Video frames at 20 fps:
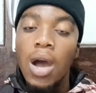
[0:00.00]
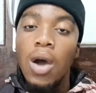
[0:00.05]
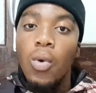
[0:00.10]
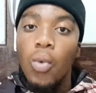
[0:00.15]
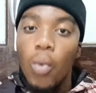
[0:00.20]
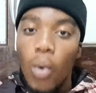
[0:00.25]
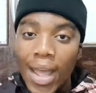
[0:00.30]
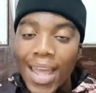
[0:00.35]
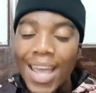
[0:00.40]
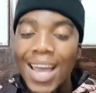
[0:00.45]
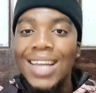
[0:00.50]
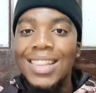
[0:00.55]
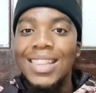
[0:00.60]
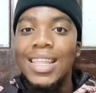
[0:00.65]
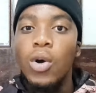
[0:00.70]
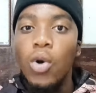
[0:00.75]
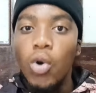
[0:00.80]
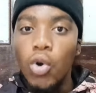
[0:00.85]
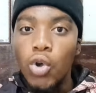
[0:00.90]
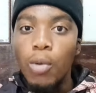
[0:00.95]
Why are
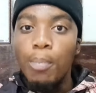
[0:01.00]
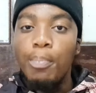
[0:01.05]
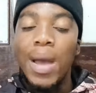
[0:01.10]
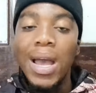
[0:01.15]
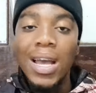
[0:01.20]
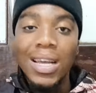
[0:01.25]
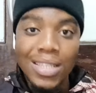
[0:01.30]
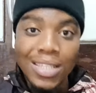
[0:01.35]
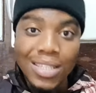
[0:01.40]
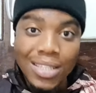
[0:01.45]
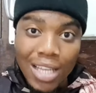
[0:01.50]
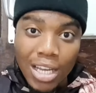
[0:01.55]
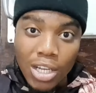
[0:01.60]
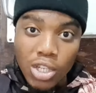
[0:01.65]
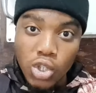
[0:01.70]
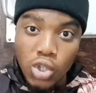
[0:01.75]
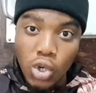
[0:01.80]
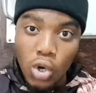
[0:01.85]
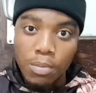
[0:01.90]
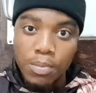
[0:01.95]
they occupying these tuck
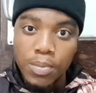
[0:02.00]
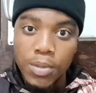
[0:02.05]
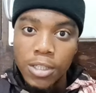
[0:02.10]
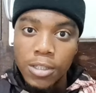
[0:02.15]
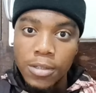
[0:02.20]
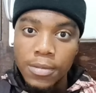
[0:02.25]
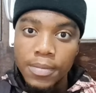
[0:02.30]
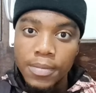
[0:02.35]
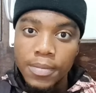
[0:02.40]
shops?